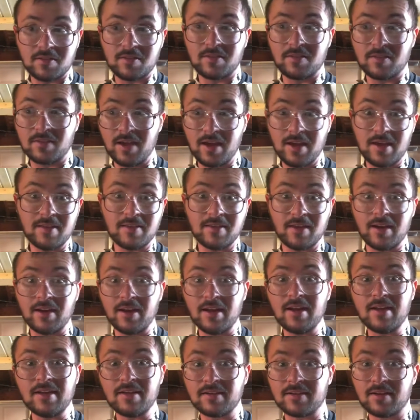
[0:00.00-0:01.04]
days on
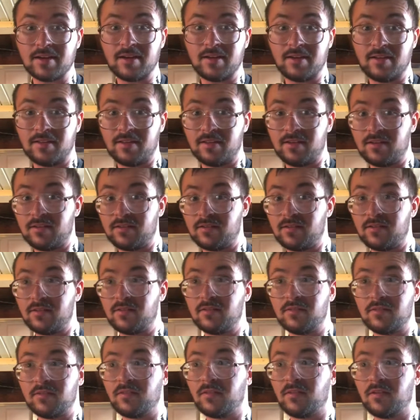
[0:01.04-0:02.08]
end kind of thing.
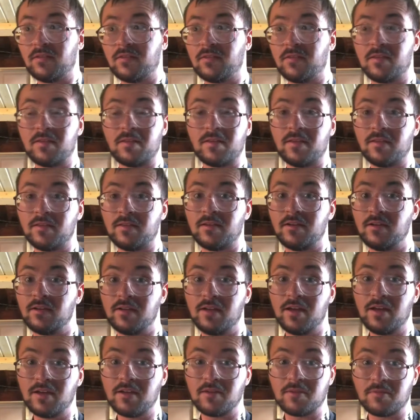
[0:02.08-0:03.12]
As long as it's less than a
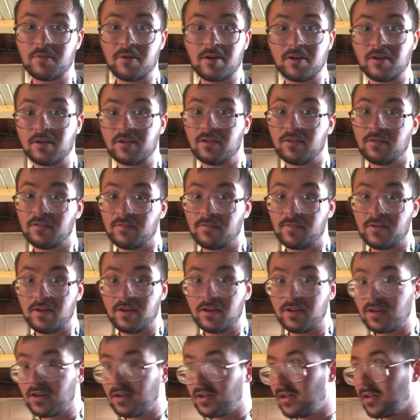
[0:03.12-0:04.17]
day you're wearing it, you're
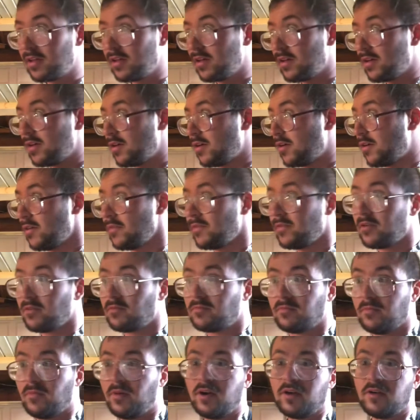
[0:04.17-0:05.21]
fine. Or if you're
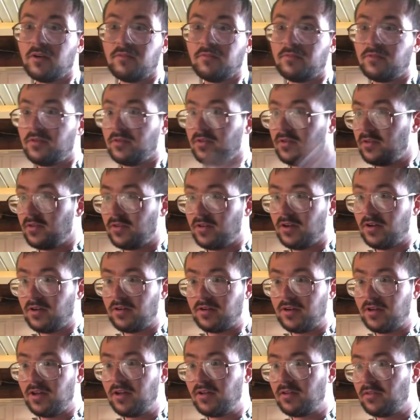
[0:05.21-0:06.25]
wearing it for an entire
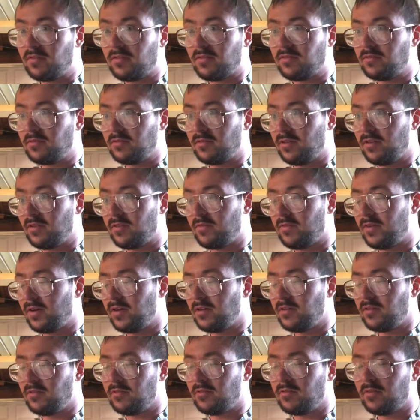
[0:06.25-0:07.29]
day, that's
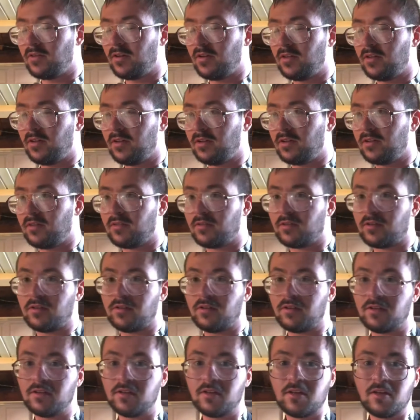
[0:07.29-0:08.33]
fine too. It's not like it's going
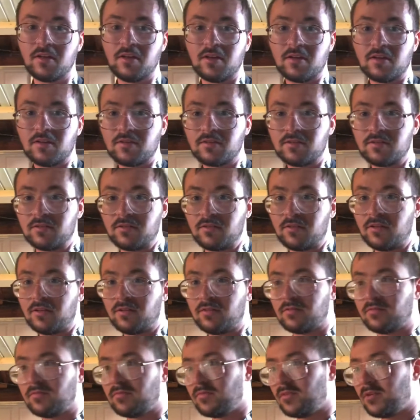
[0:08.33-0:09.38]
to
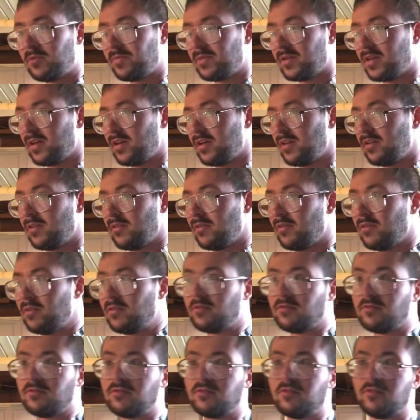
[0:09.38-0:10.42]
replicate
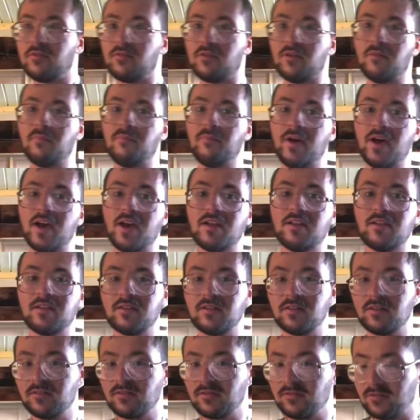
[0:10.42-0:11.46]
or do something bad to
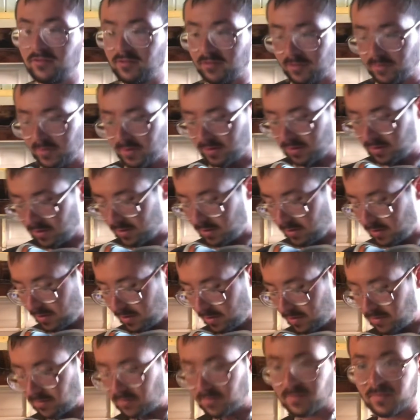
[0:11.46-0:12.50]
you or something like that.
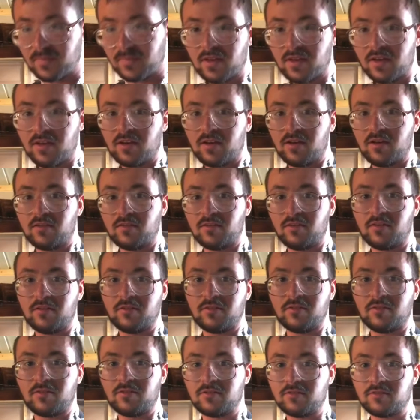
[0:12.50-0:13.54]
No, as long
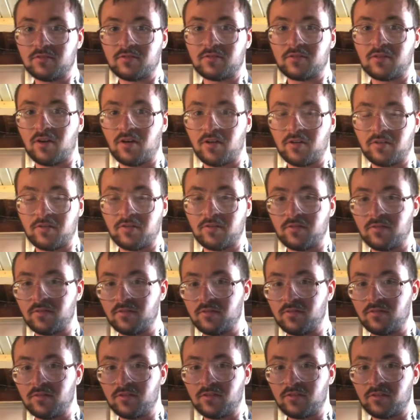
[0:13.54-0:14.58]
as you're cautious
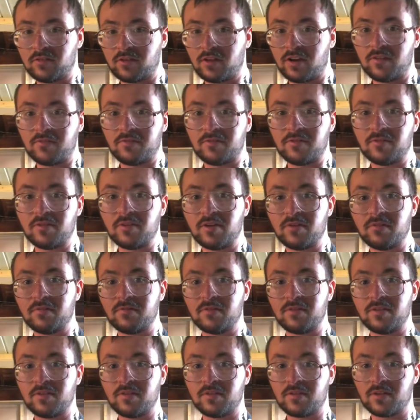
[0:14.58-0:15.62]
and you're careful enough
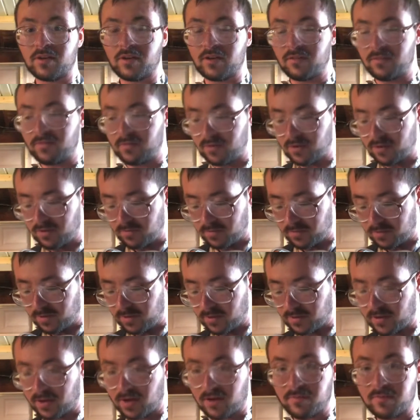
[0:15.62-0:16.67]
with these kind of with
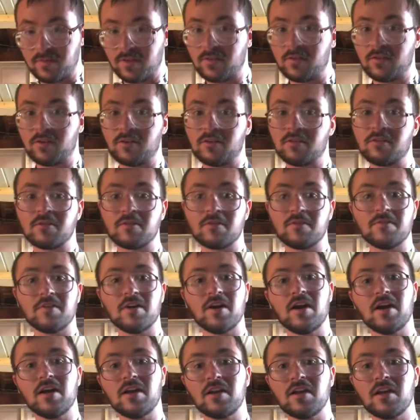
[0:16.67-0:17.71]
this kind of material, you're
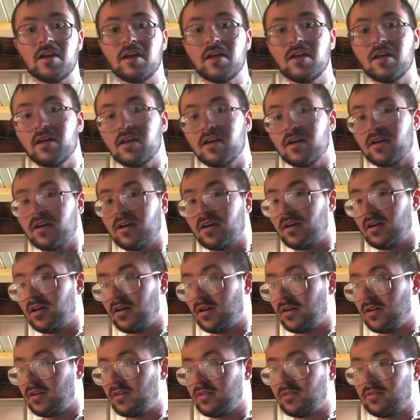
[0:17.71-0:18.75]
fine,
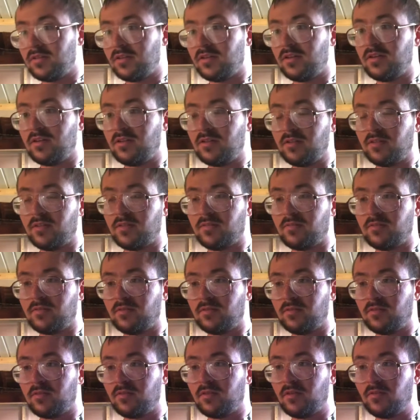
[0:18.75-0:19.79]
and it's
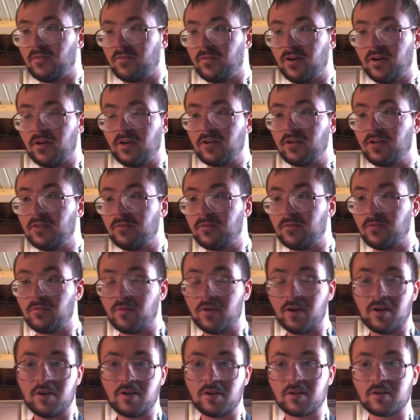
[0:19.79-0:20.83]
still fine enough to
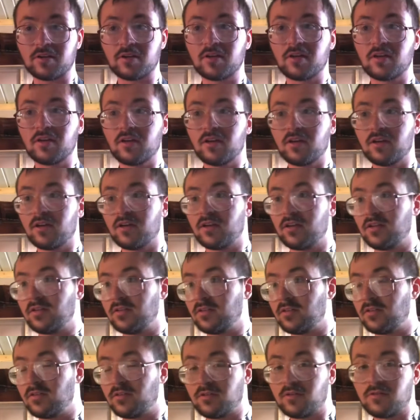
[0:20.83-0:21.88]
wear.
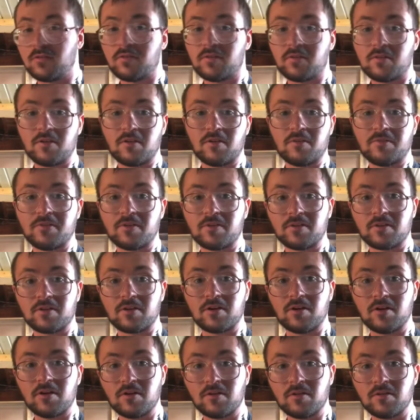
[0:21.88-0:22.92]
You do still feel the
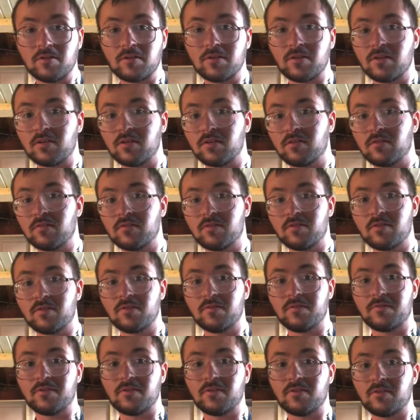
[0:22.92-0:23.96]
cold, you
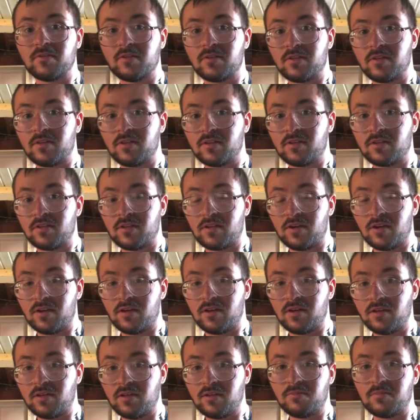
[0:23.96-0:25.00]
still feel the
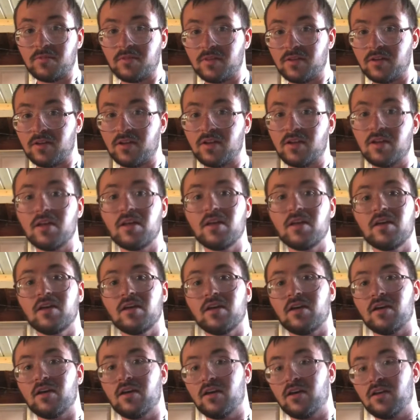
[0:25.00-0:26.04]
heat with it,
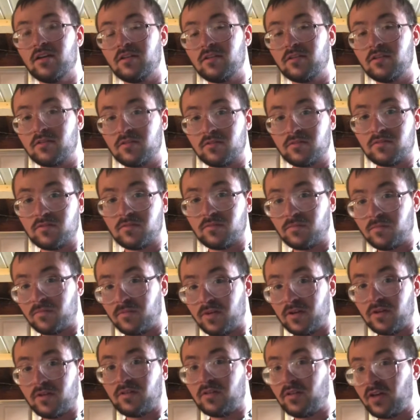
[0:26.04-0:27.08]
and you
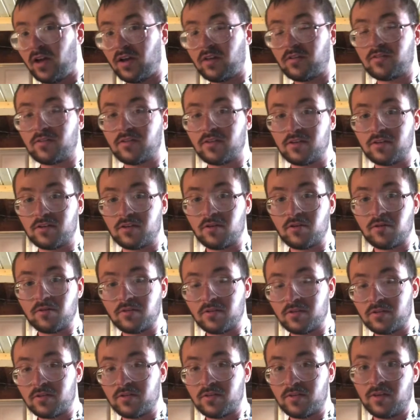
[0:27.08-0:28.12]
will actually get
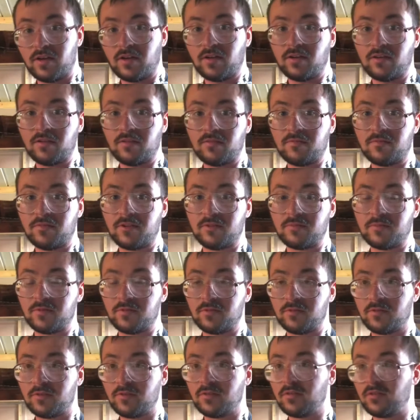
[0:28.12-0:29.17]
colder inside the inflatable
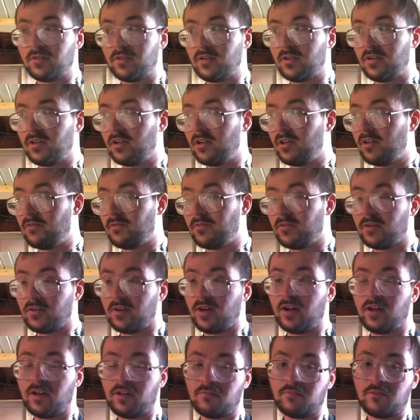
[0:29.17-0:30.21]
suit if you're
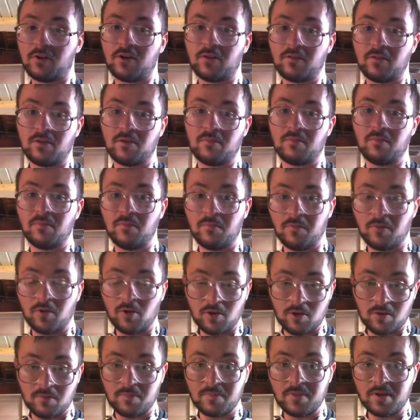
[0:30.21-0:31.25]
not wearing something
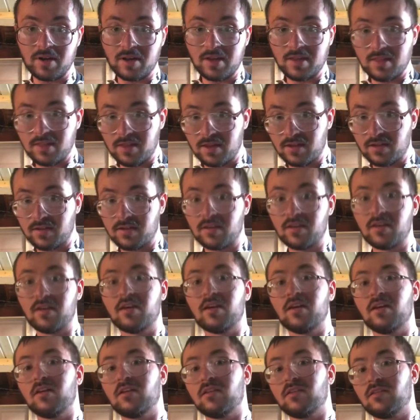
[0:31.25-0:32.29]
warm beneath it.
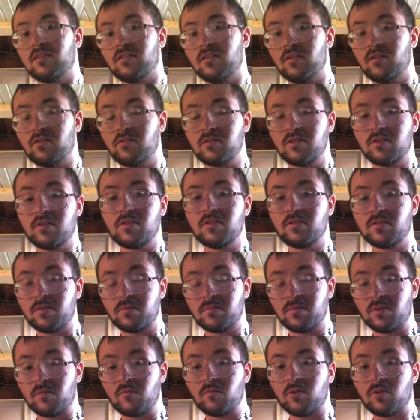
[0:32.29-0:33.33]
So you need
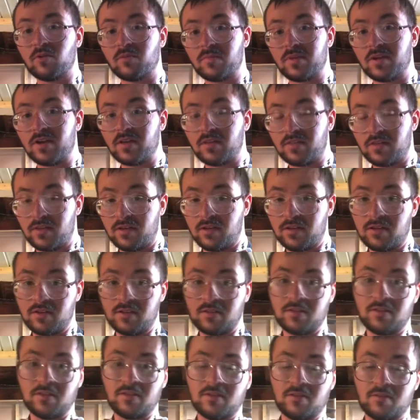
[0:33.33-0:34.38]
something warm beneath
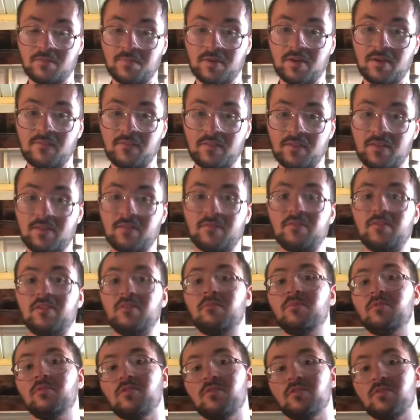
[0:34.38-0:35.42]
this PVC
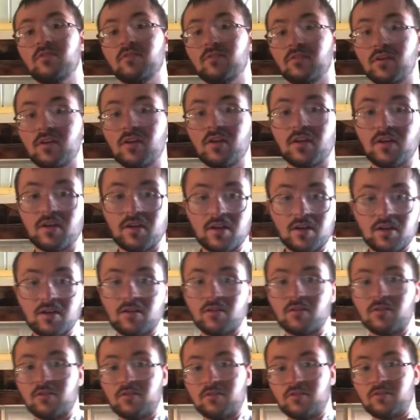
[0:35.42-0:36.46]
inflatable suit in
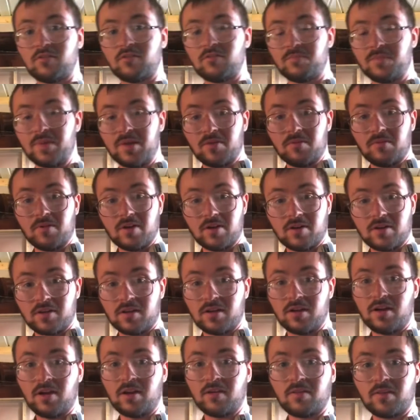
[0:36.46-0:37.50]
order to be wearing
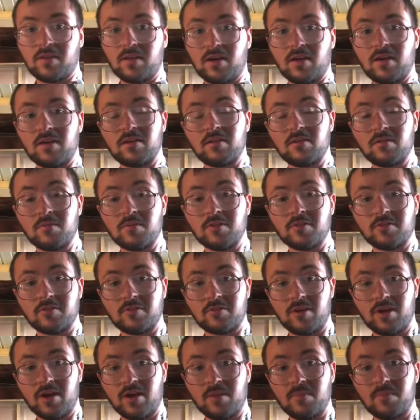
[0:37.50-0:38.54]
it outside in the
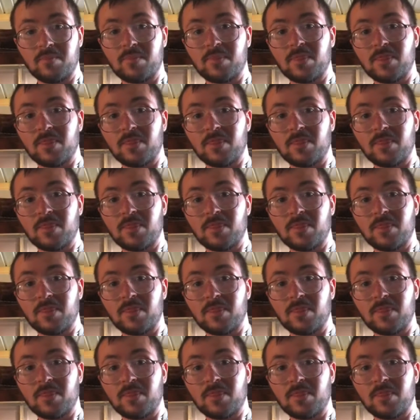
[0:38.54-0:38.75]
wintertime.